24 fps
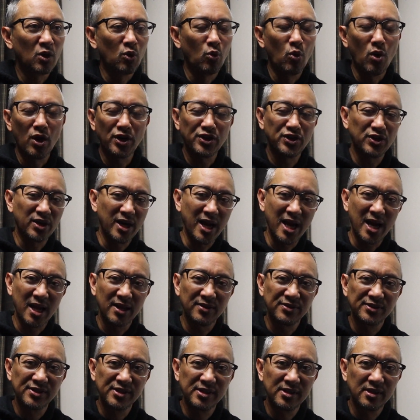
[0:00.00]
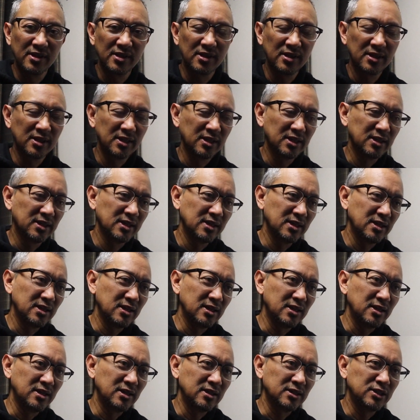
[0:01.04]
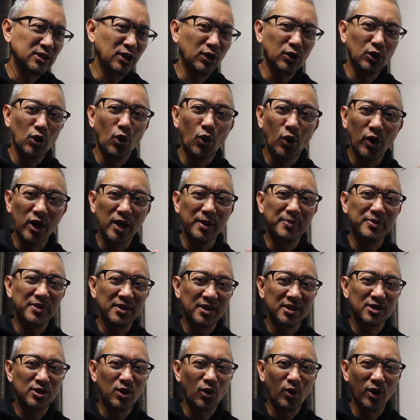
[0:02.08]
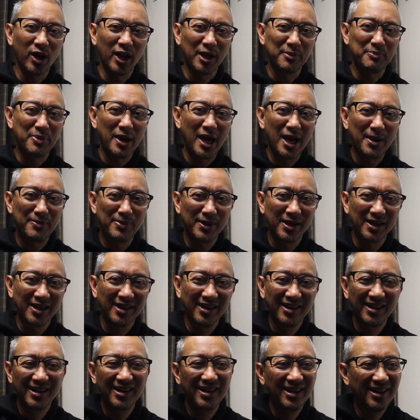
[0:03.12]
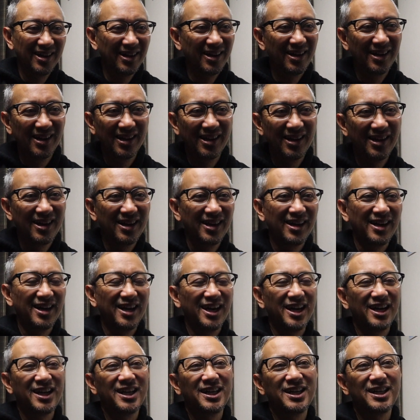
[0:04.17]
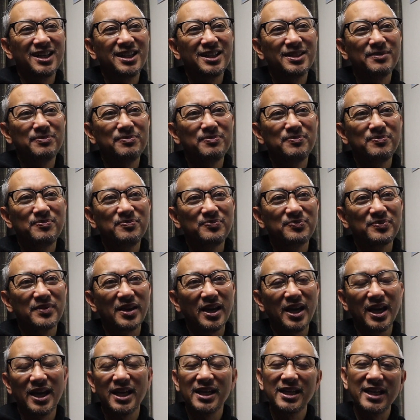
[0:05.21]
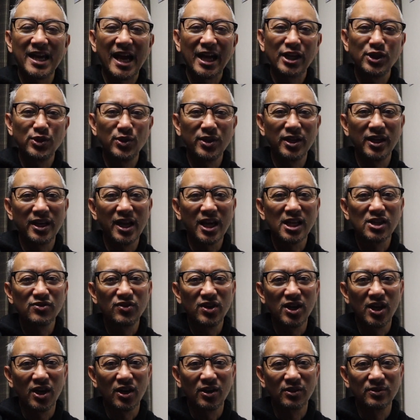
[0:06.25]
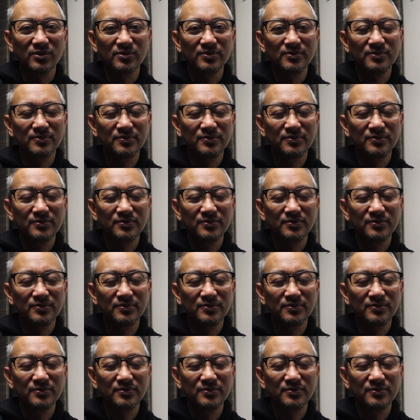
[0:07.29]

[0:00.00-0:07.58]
wash your hands, don't hoard up the toilet paper, um, and catch you in the next video.